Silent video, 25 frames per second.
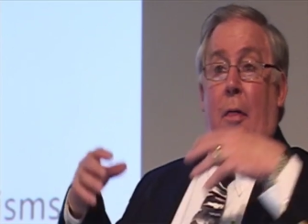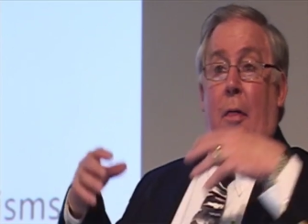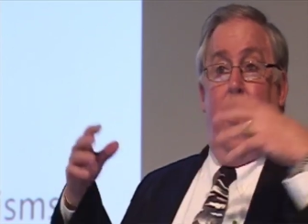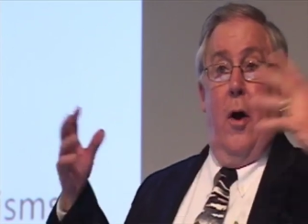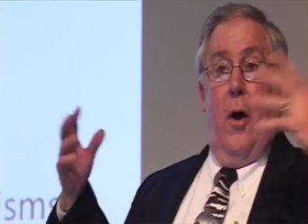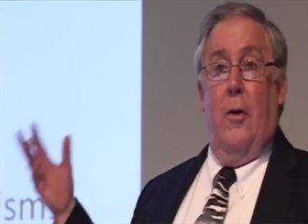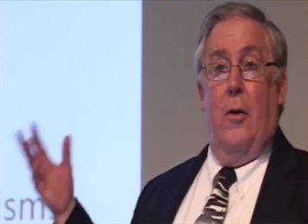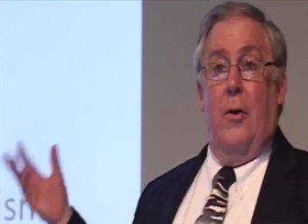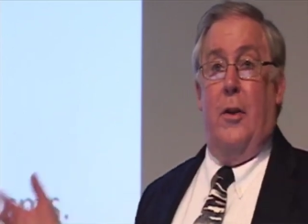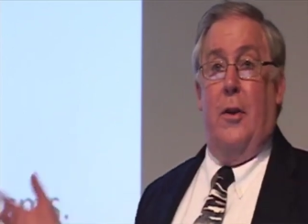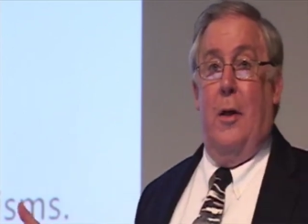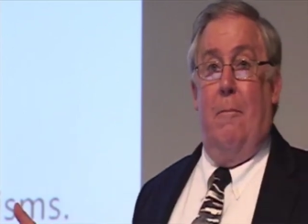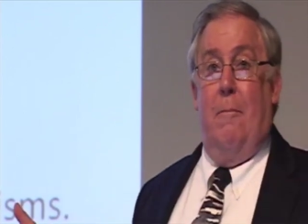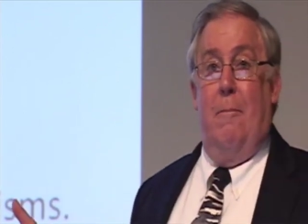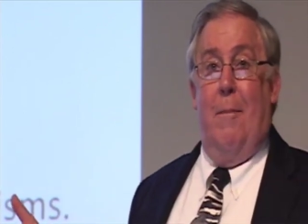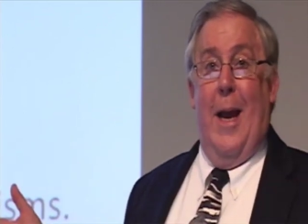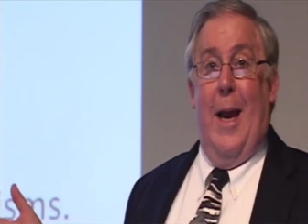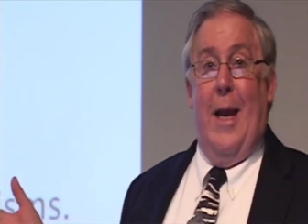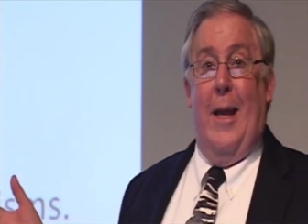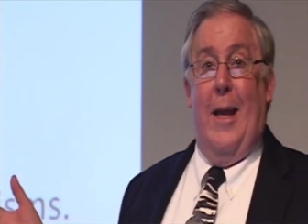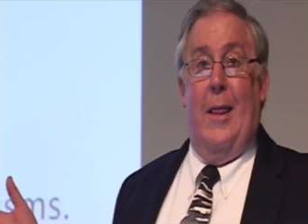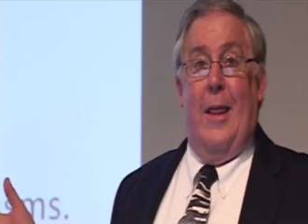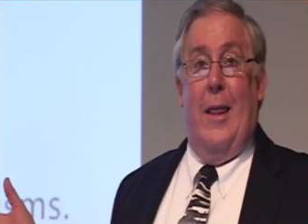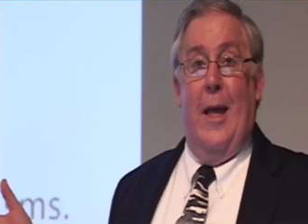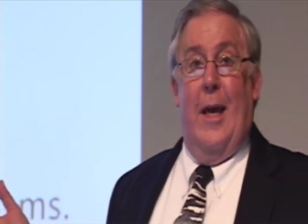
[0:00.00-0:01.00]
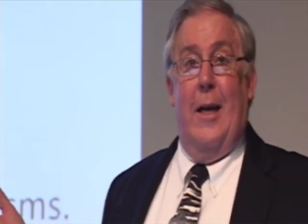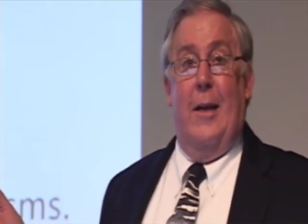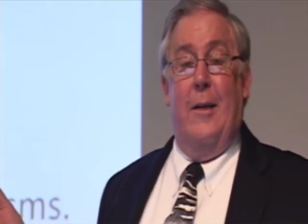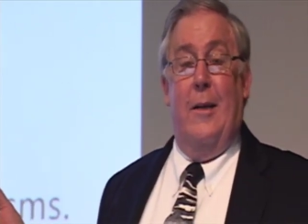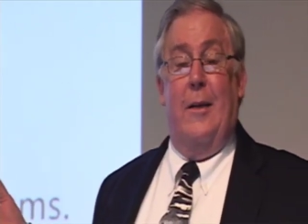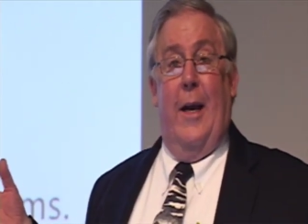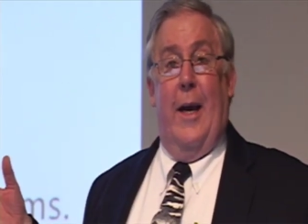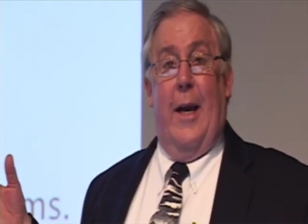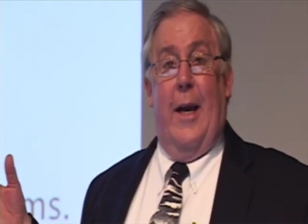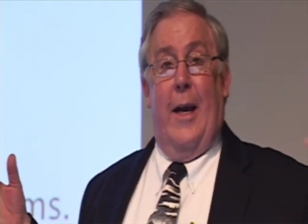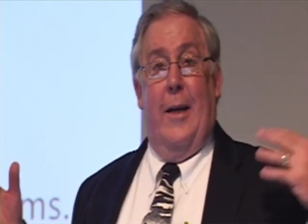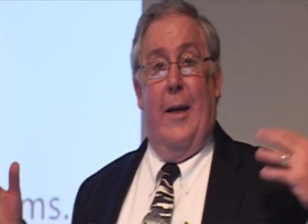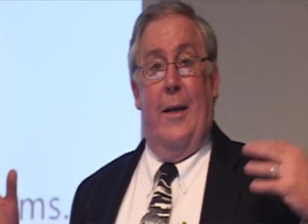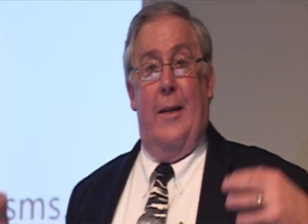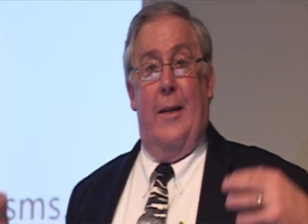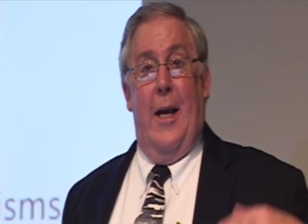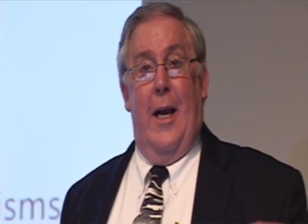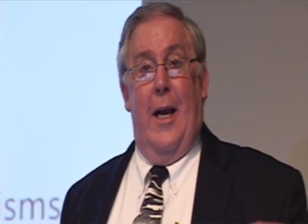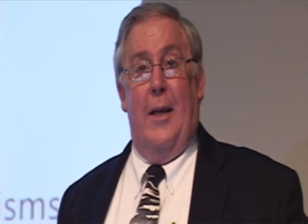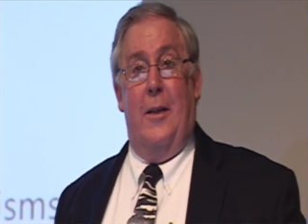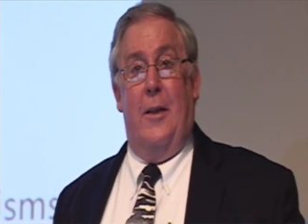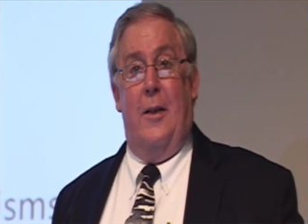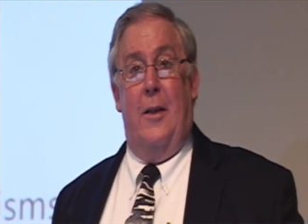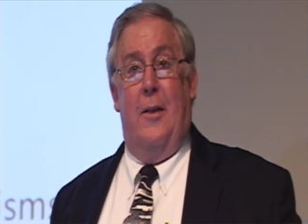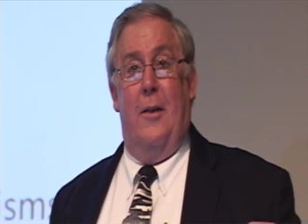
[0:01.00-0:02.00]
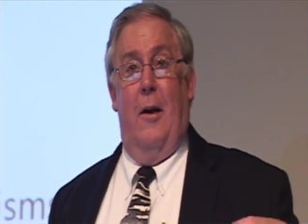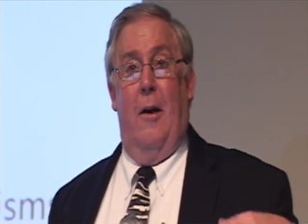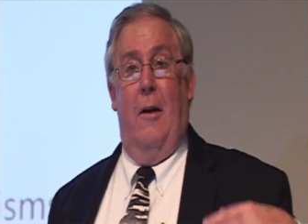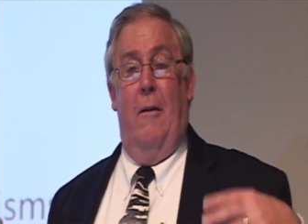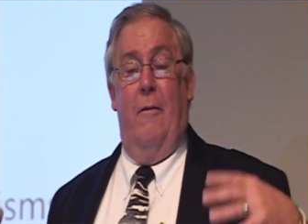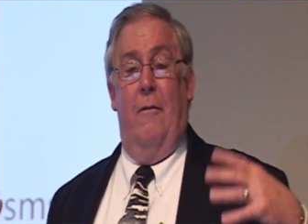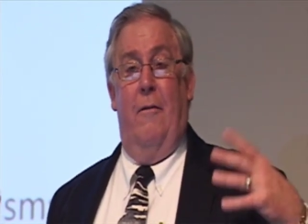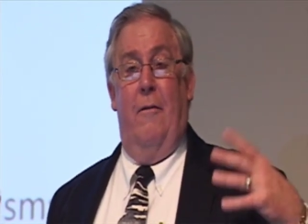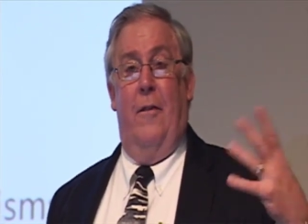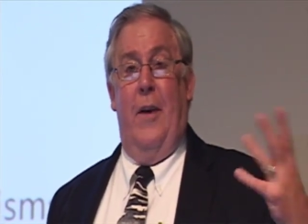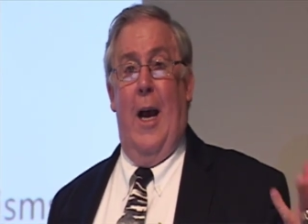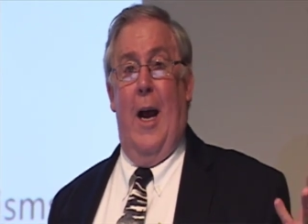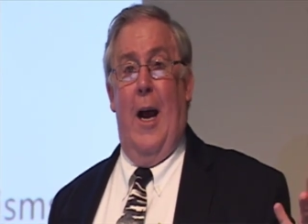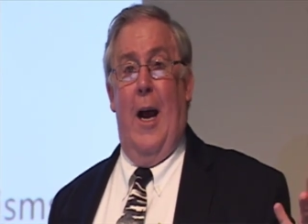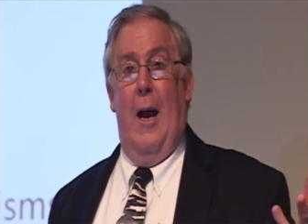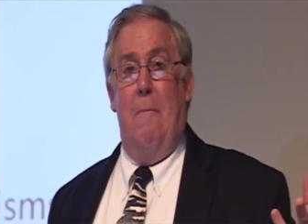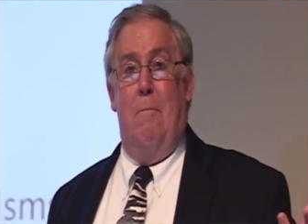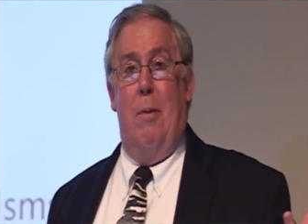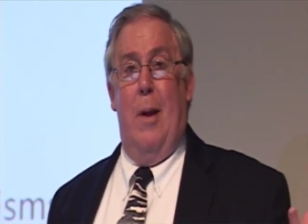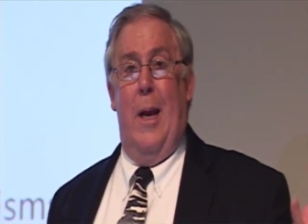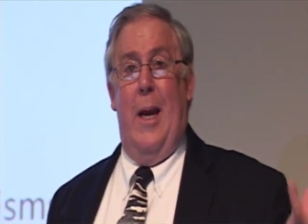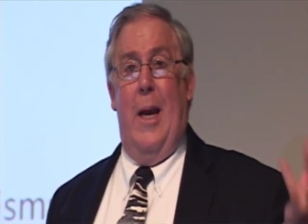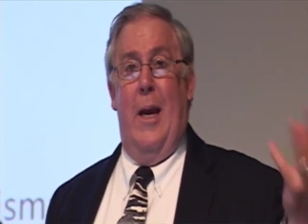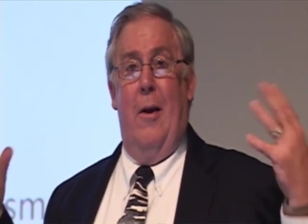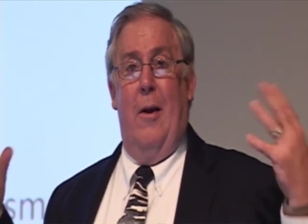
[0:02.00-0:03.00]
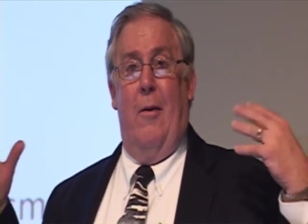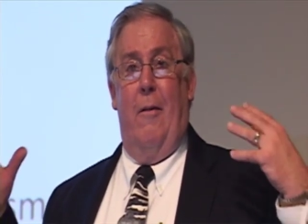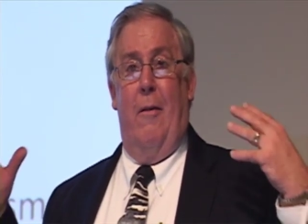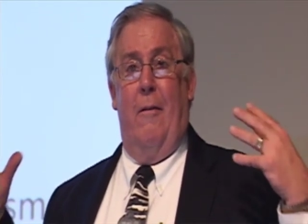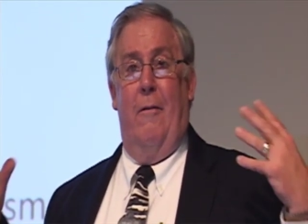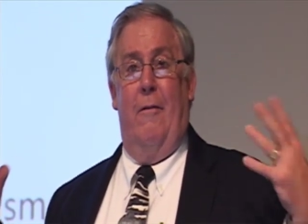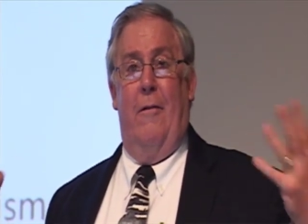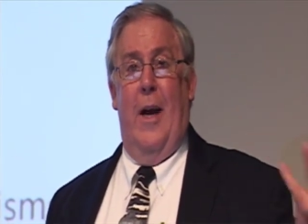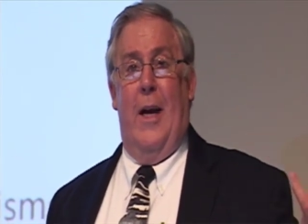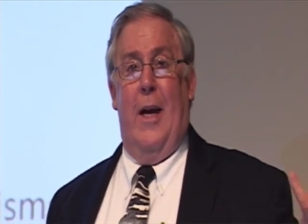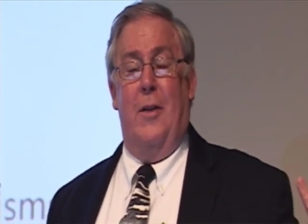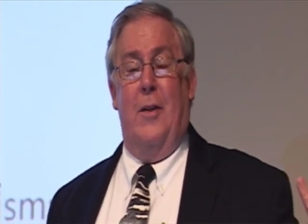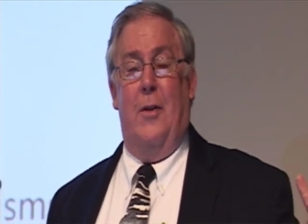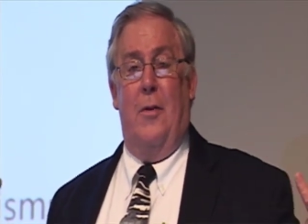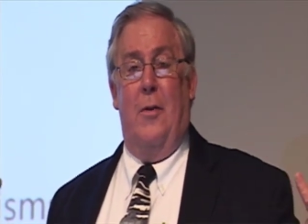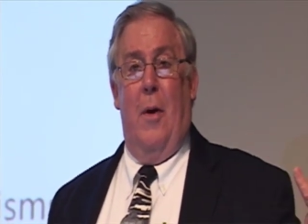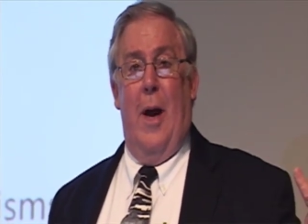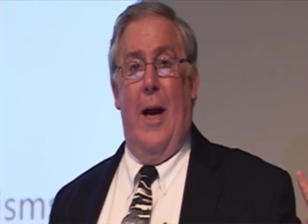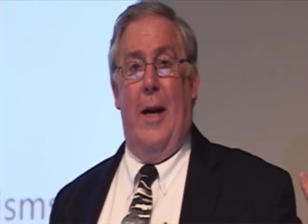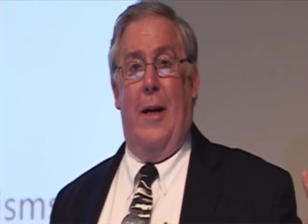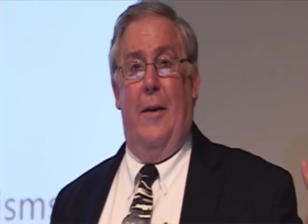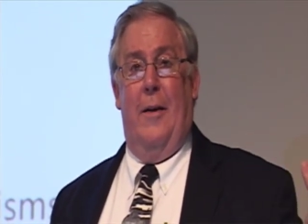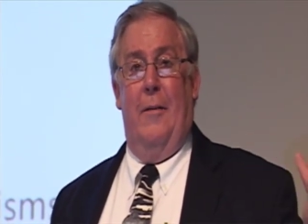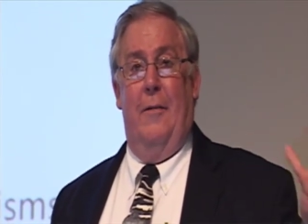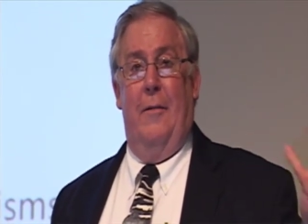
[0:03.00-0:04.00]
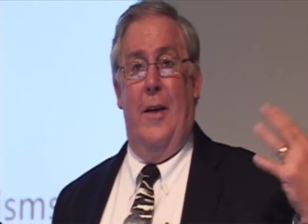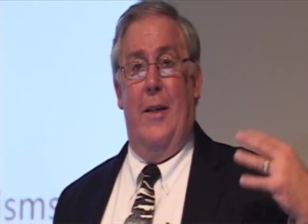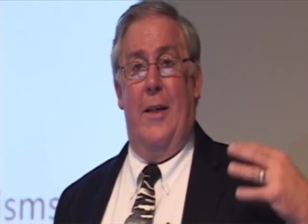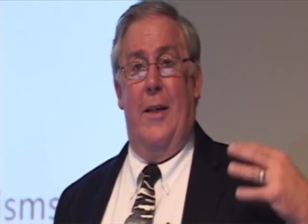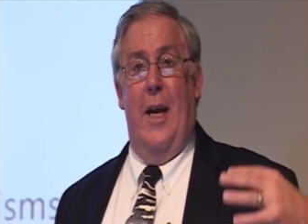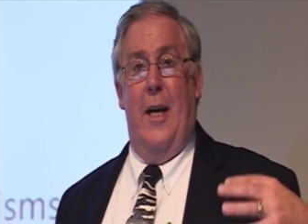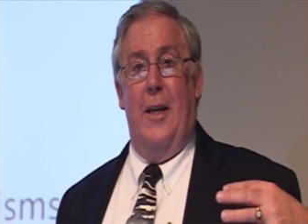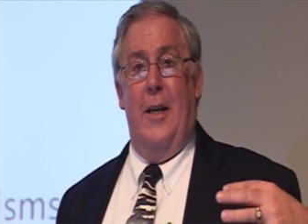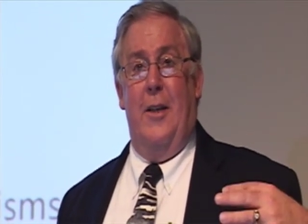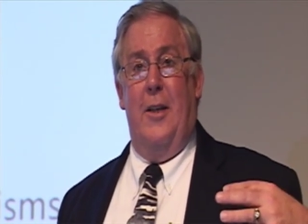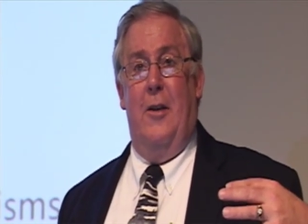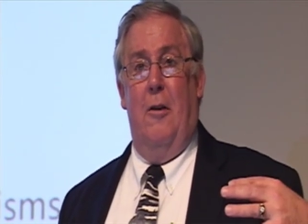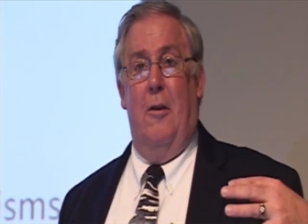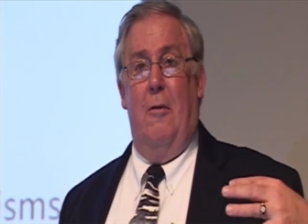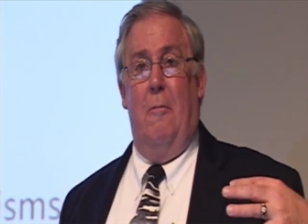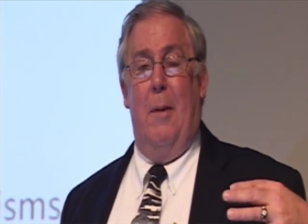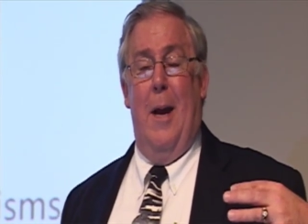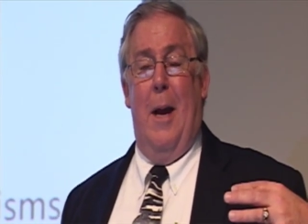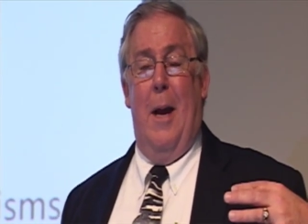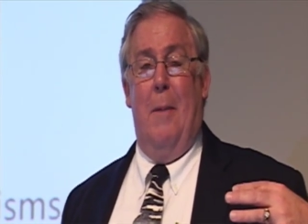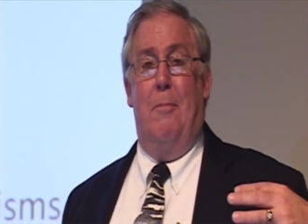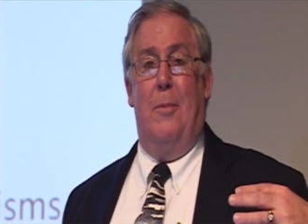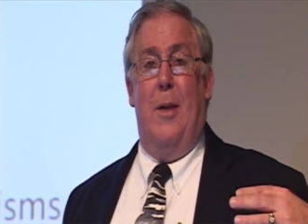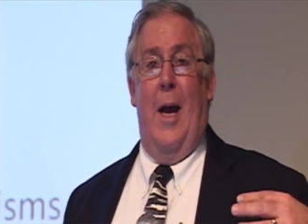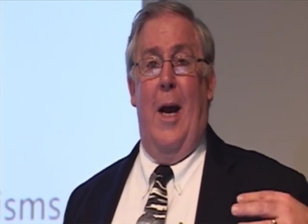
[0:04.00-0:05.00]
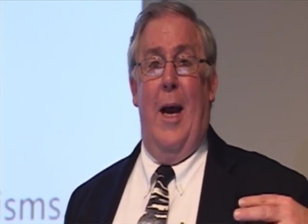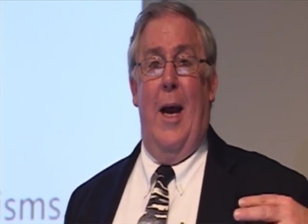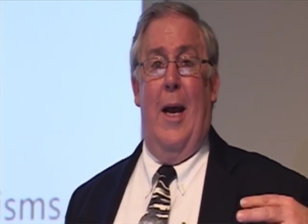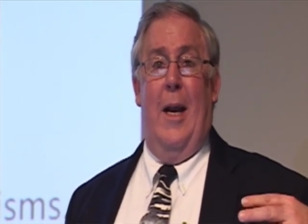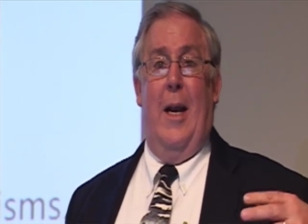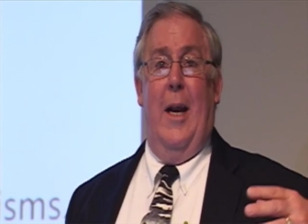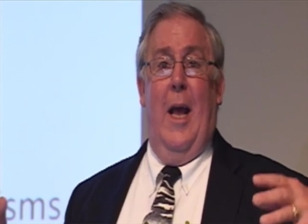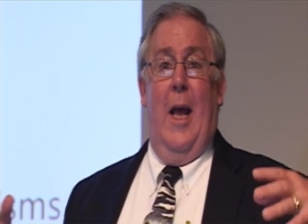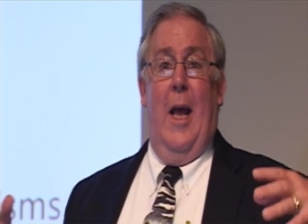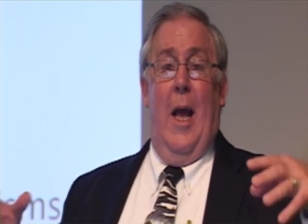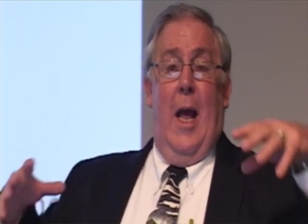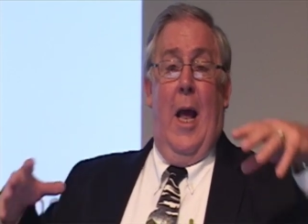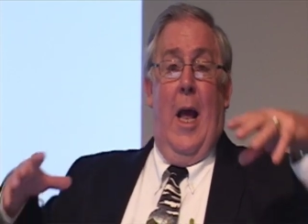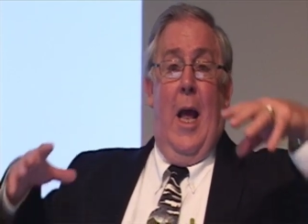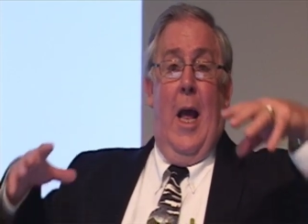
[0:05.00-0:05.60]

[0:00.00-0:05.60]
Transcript: those that make things like intestinal, a uh, VIP or a vasoactive intestinal peptide.